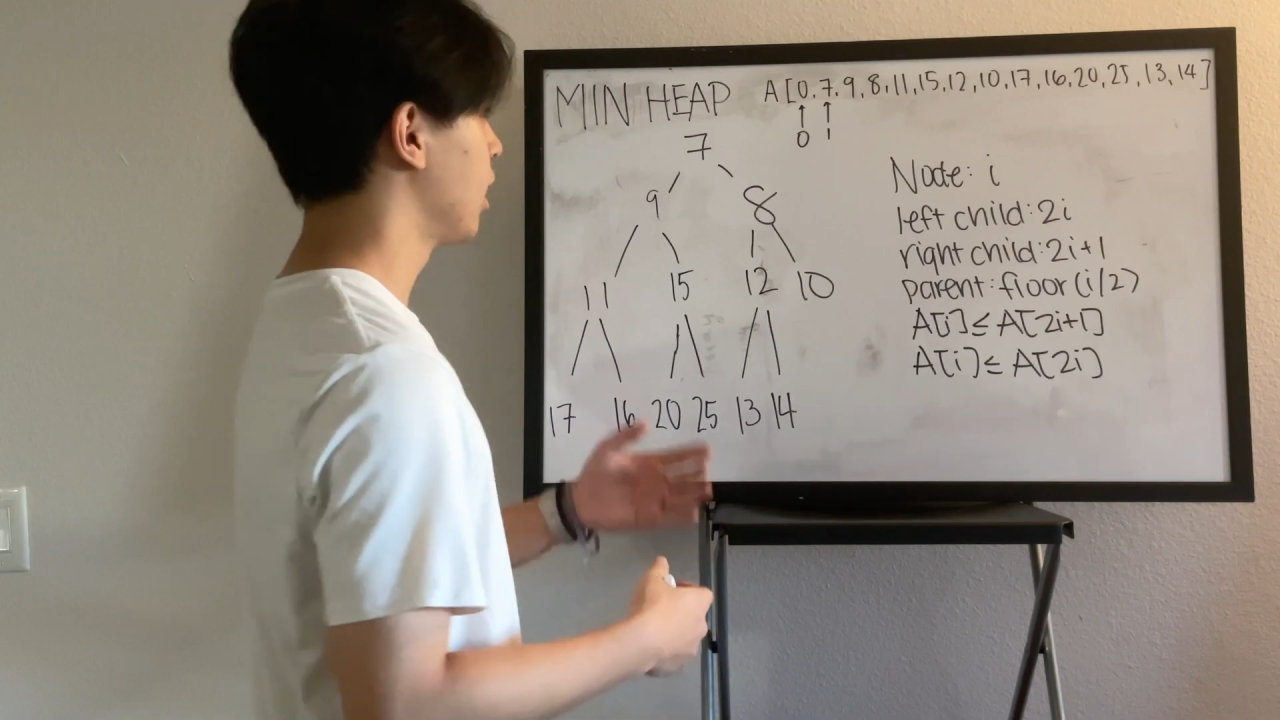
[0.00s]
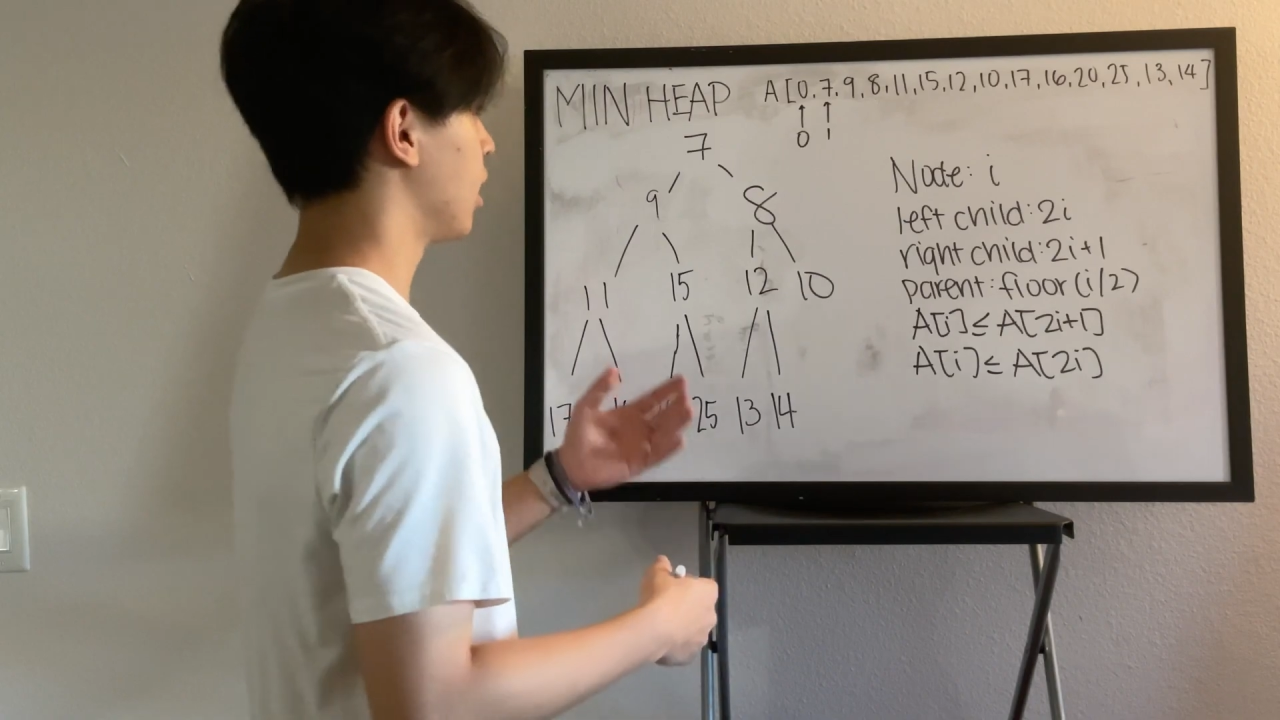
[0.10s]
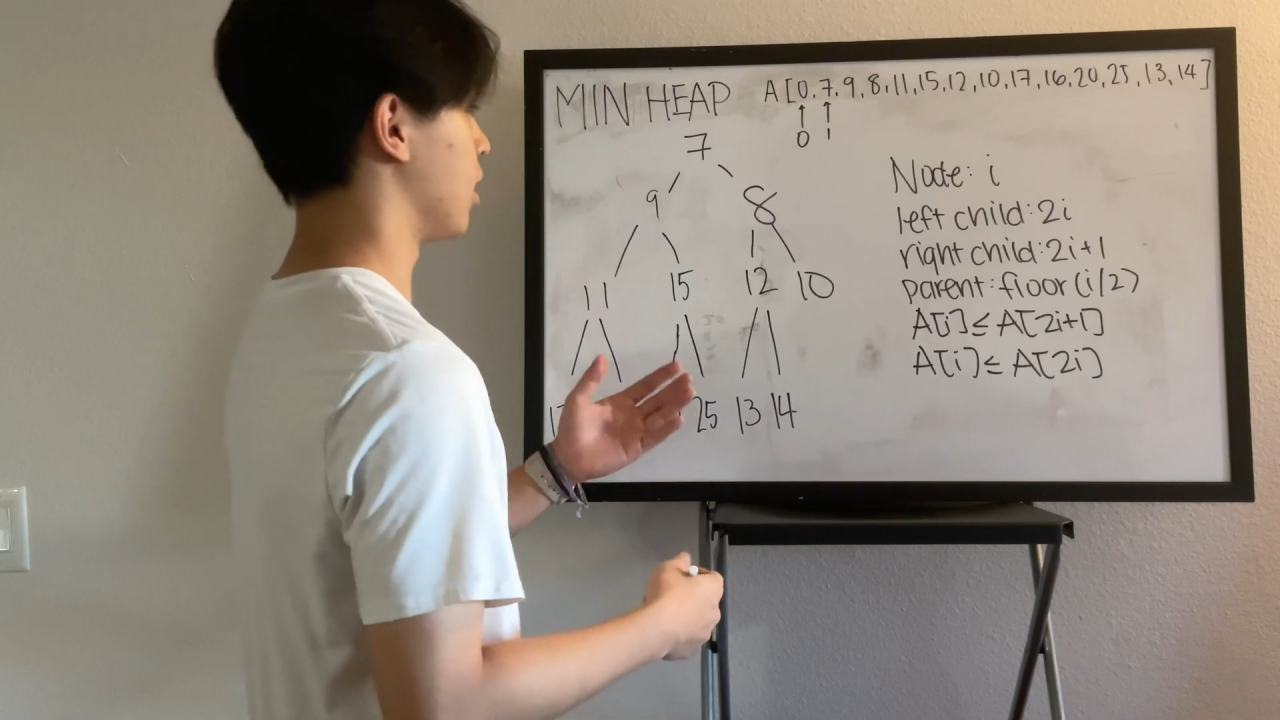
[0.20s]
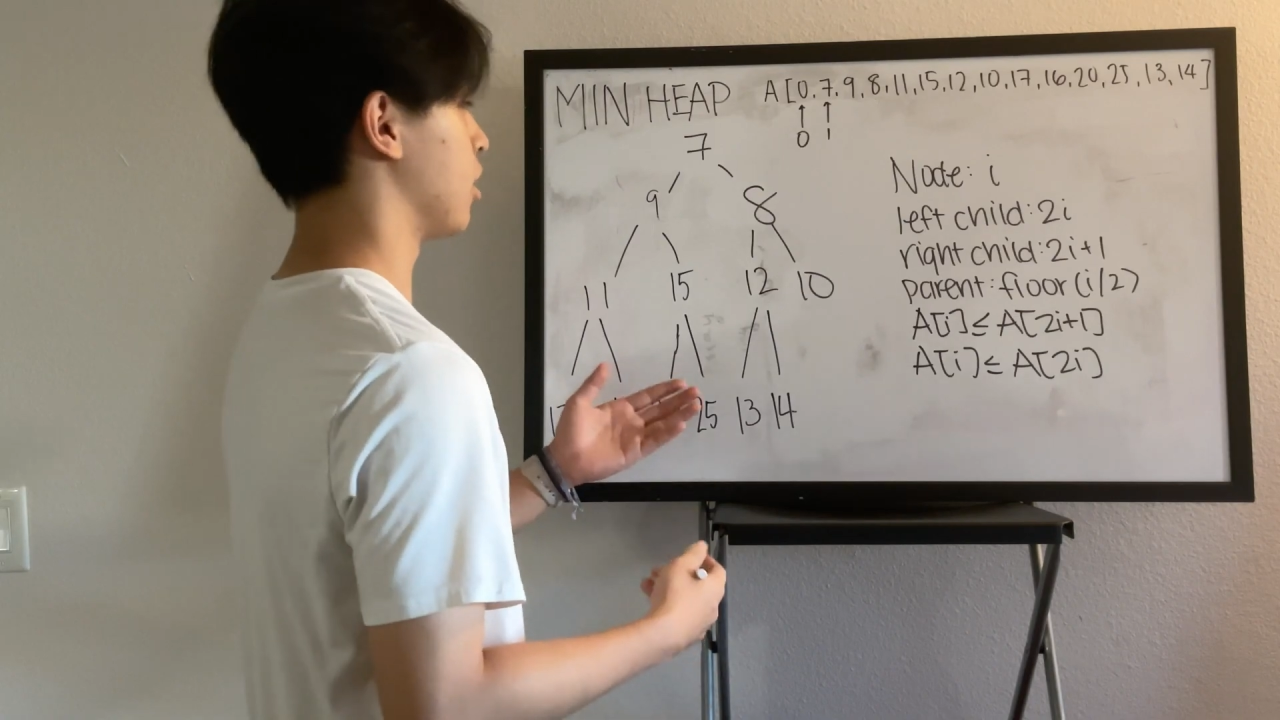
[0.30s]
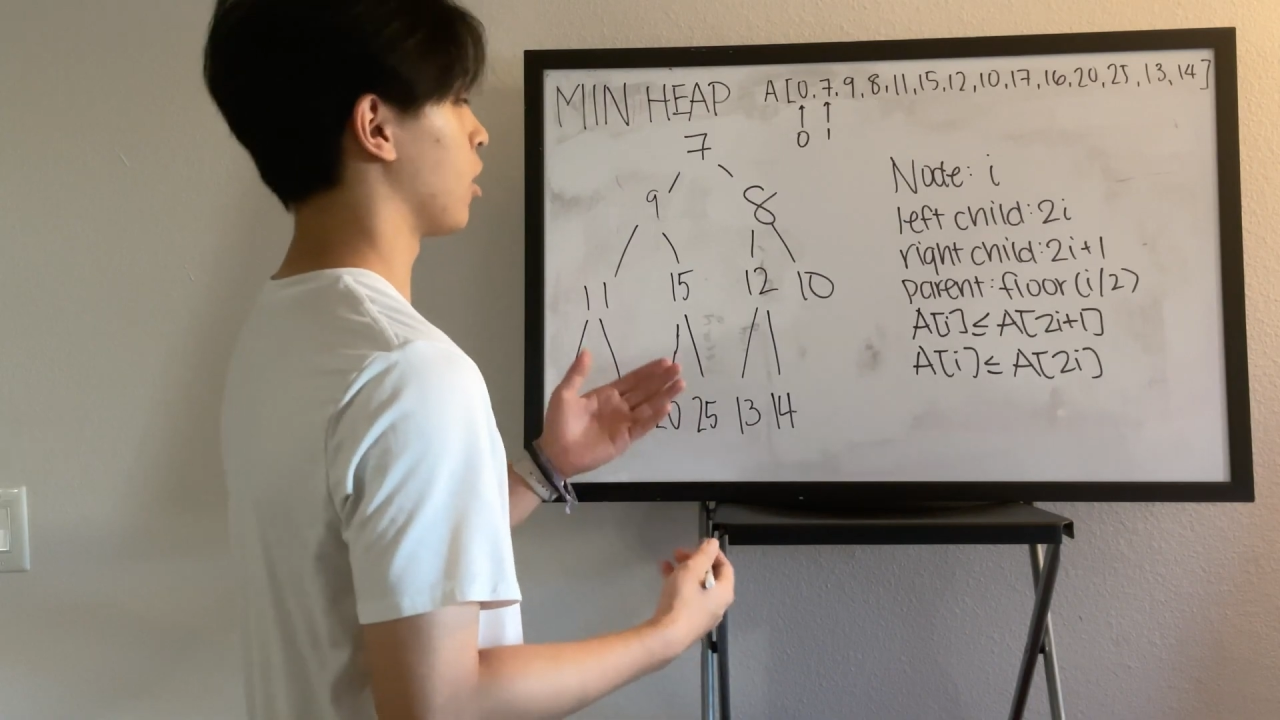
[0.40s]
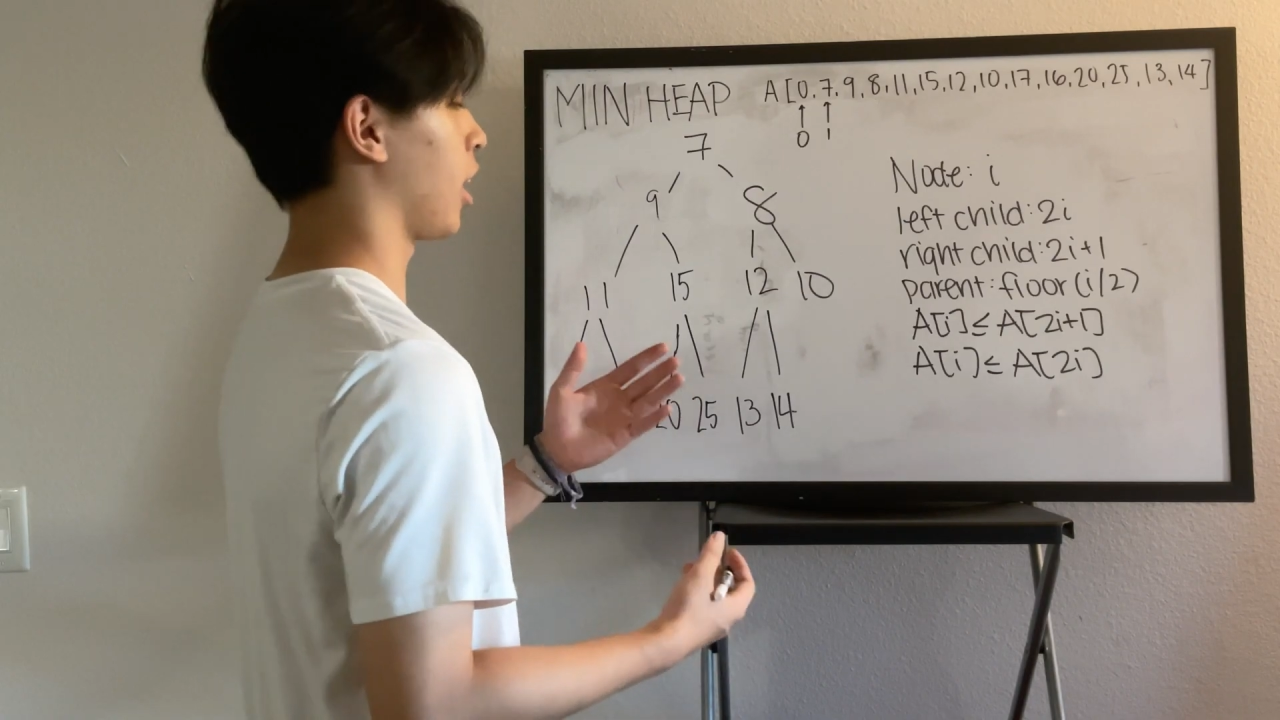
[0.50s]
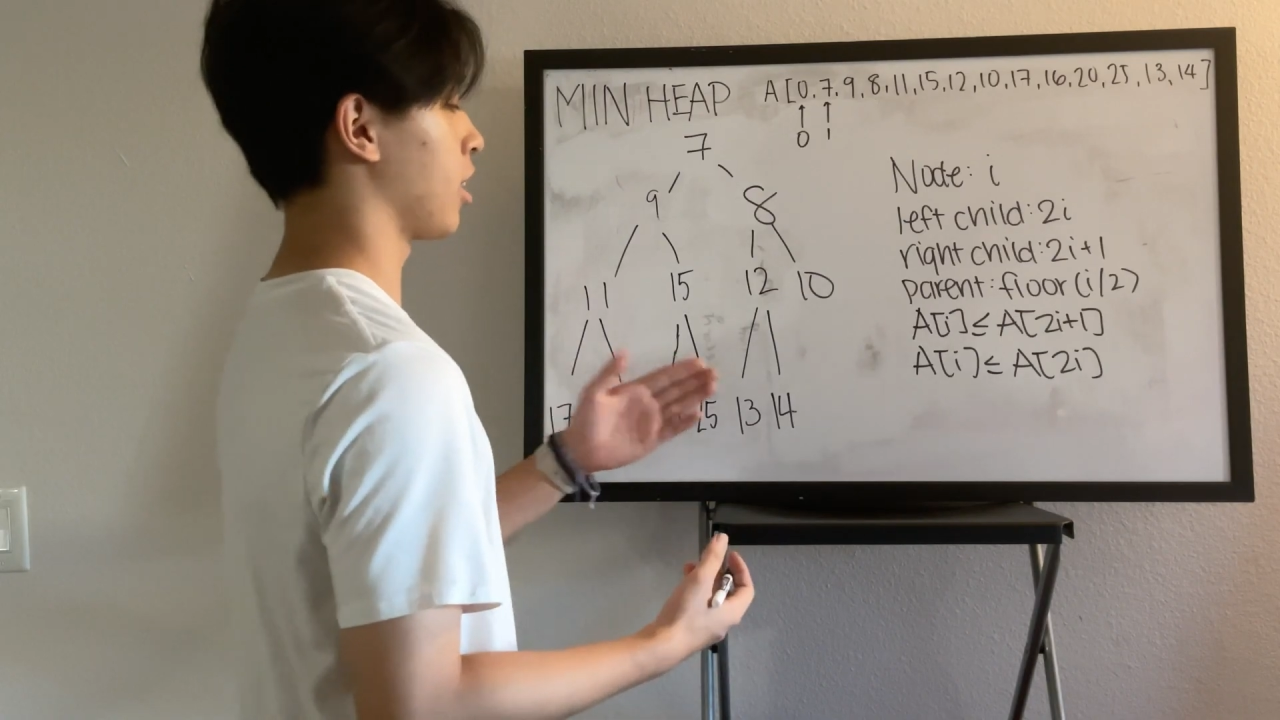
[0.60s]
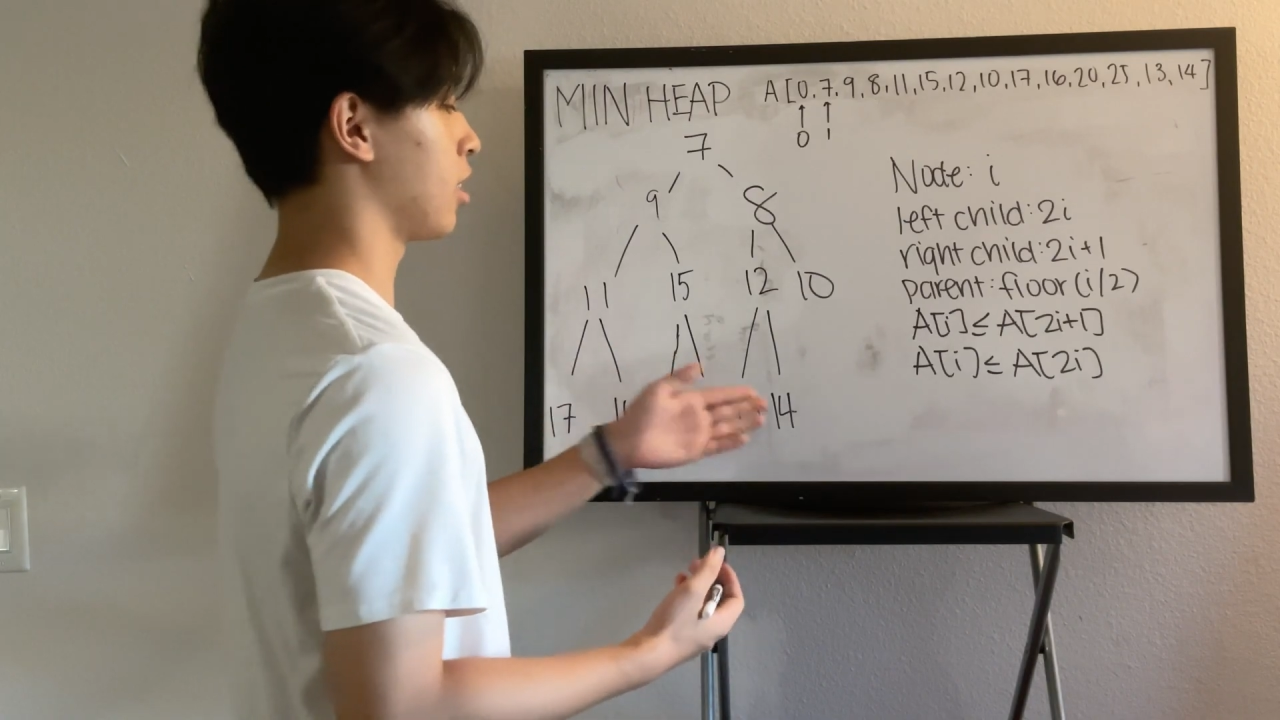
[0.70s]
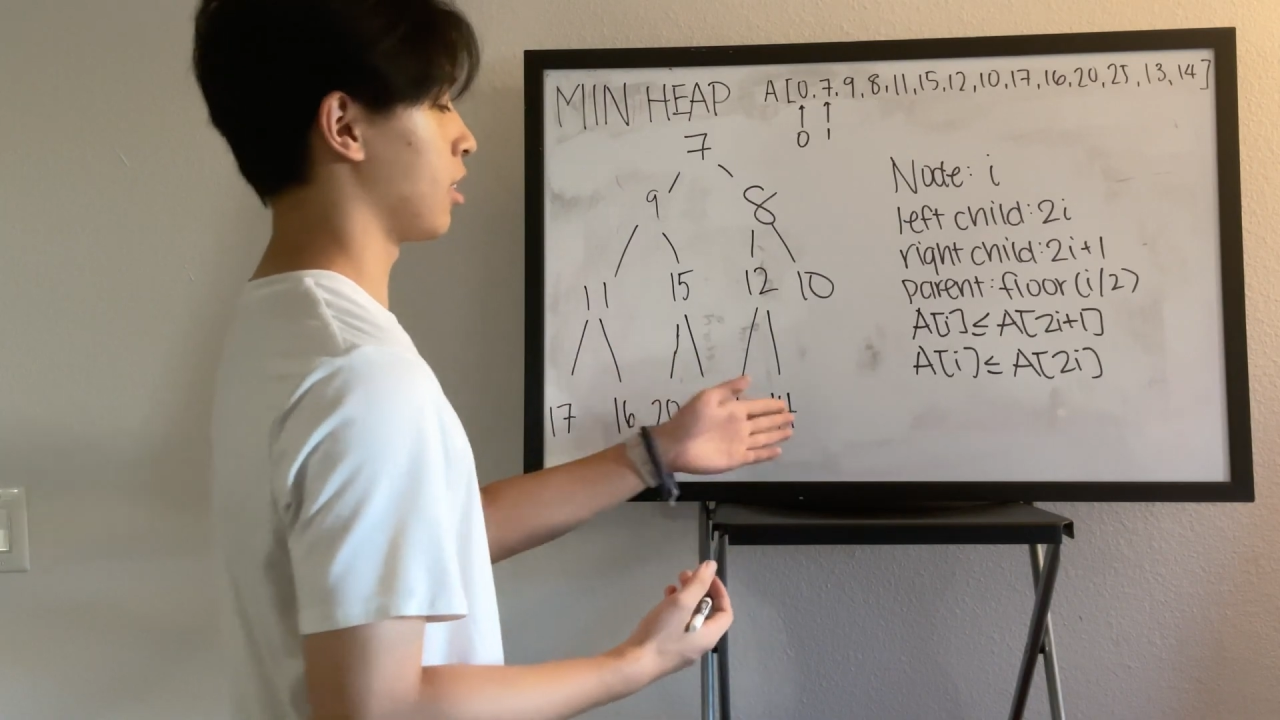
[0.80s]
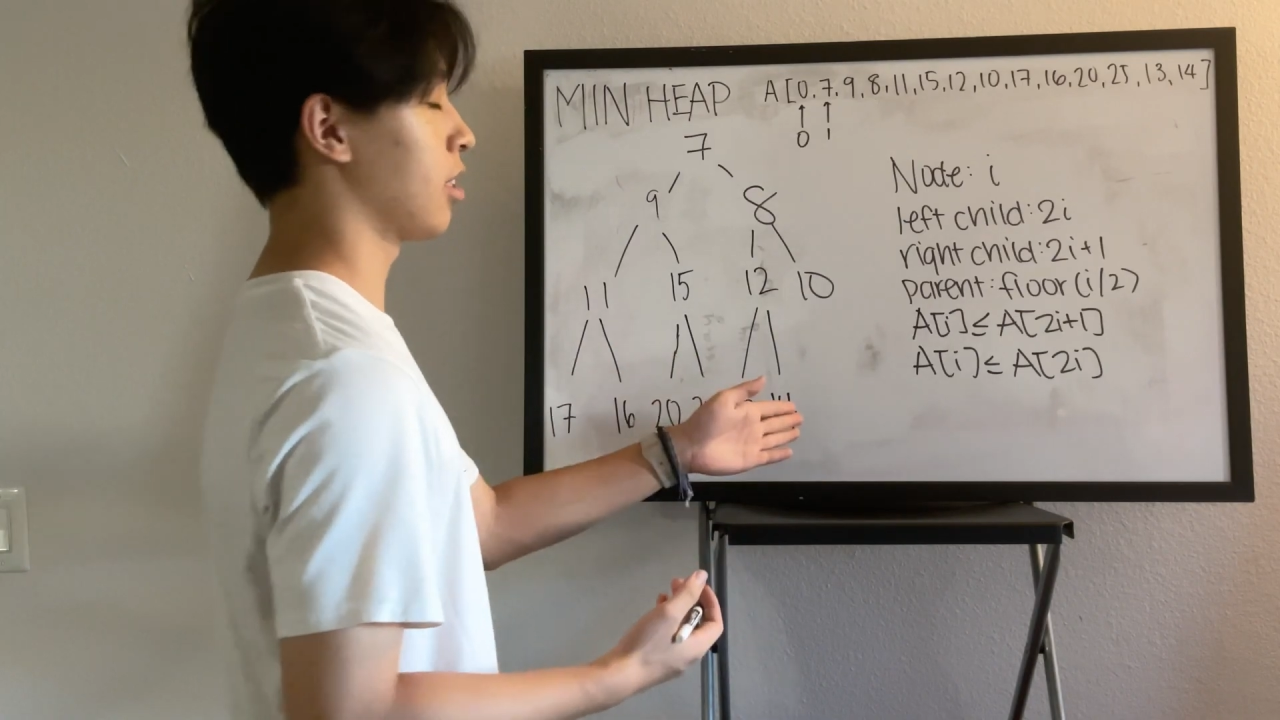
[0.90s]
until
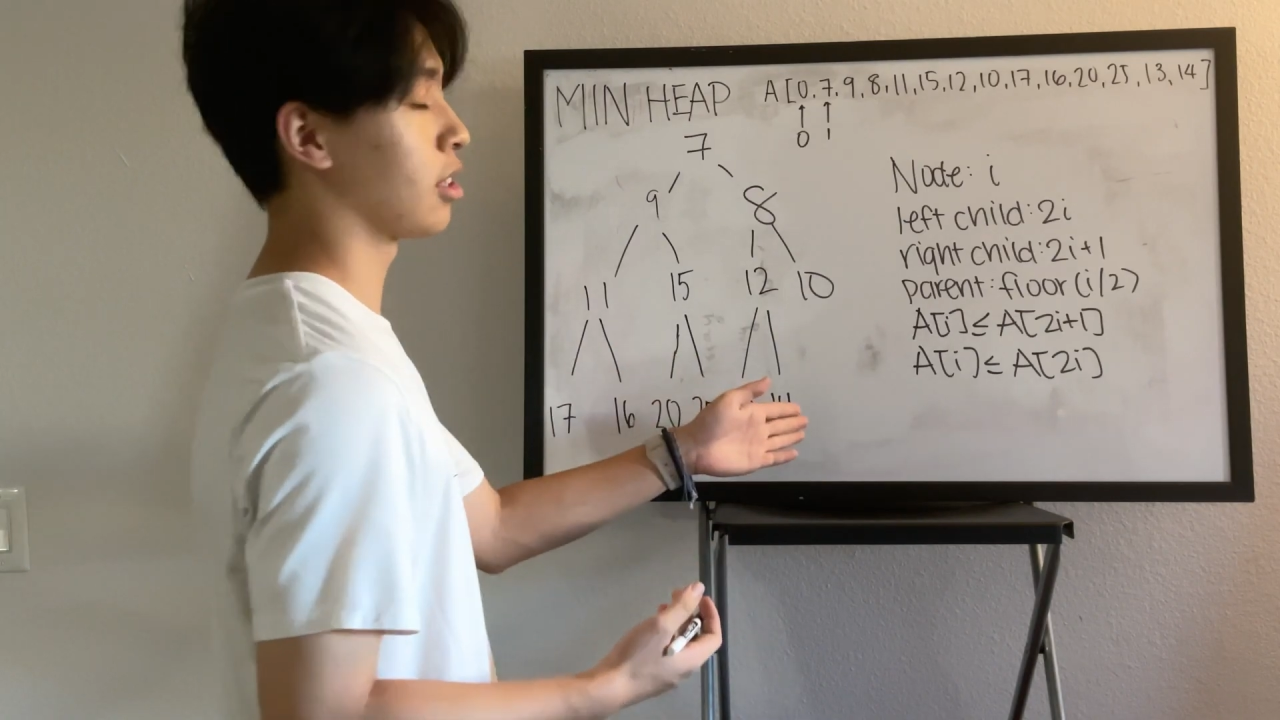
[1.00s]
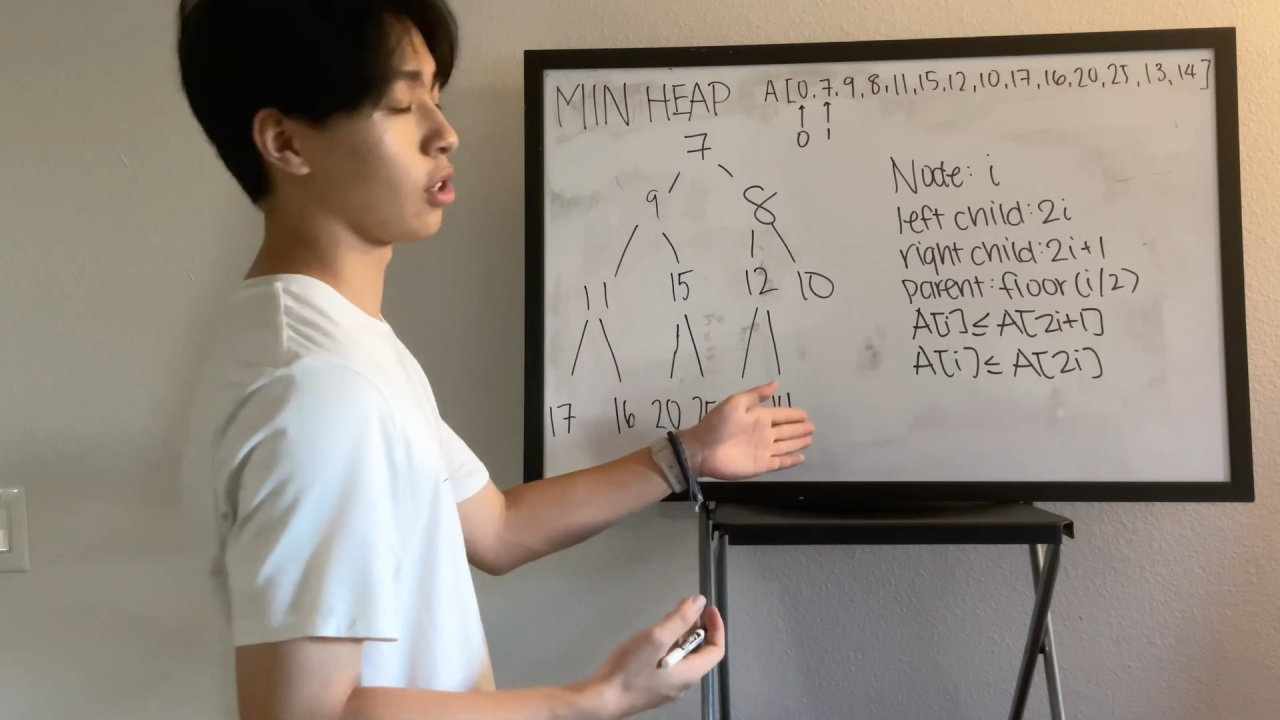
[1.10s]
either this